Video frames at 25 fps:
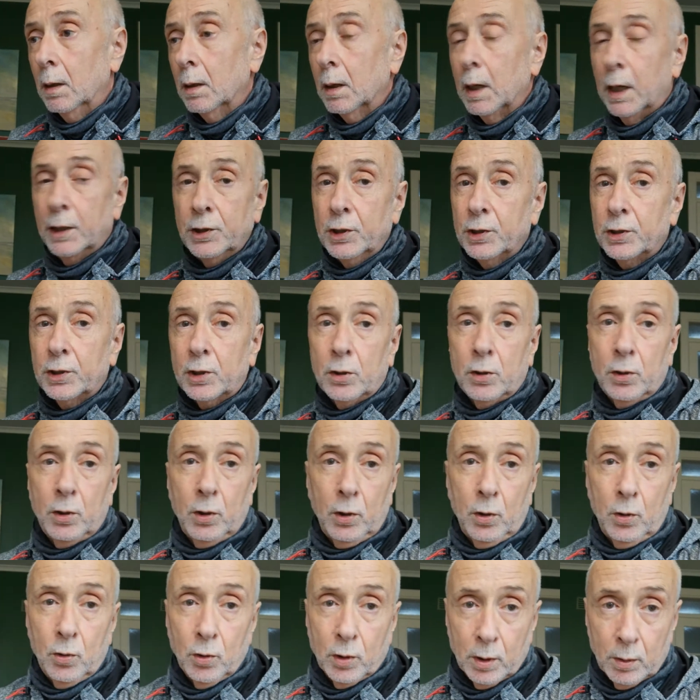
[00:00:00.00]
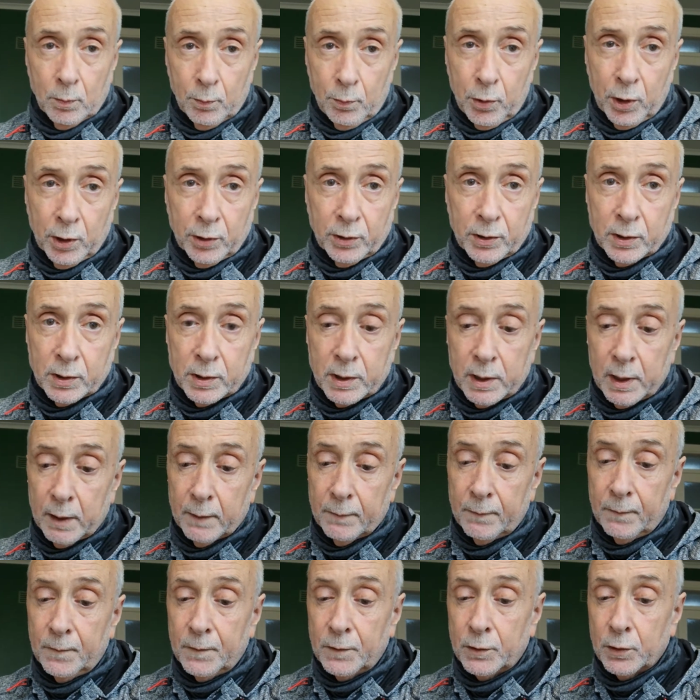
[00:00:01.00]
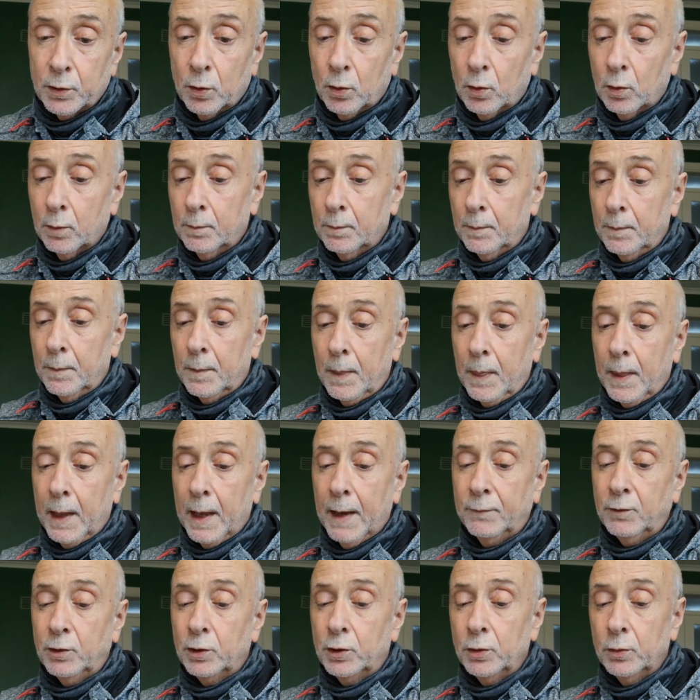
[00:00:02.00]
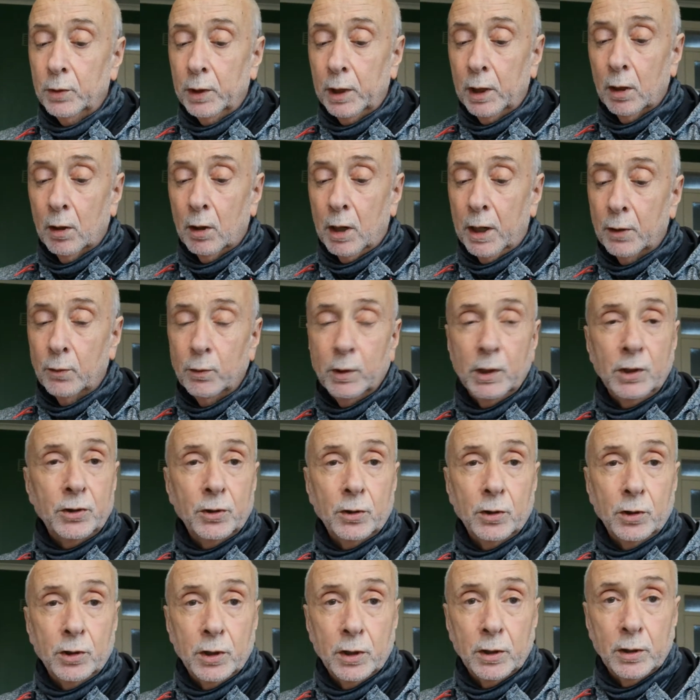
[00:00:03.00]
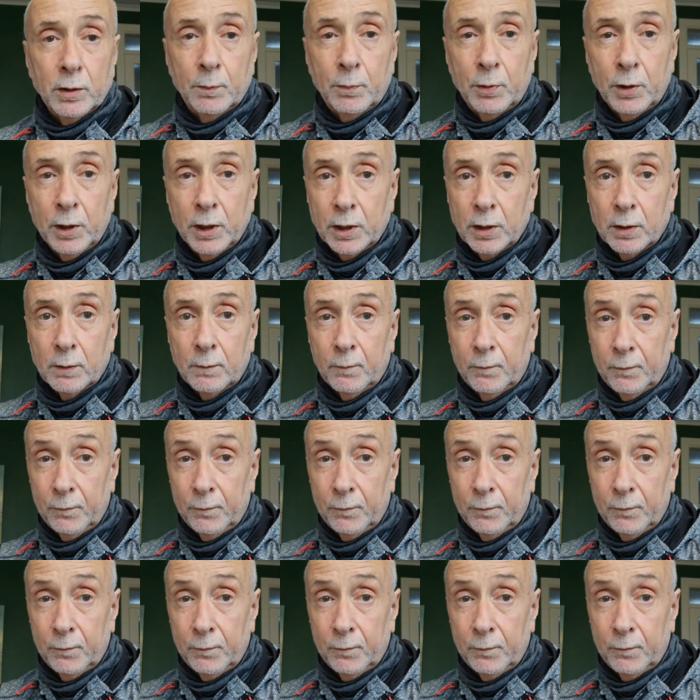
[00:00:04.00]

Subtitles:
I just couldn't print the stuff. So after doing a lot of research into printing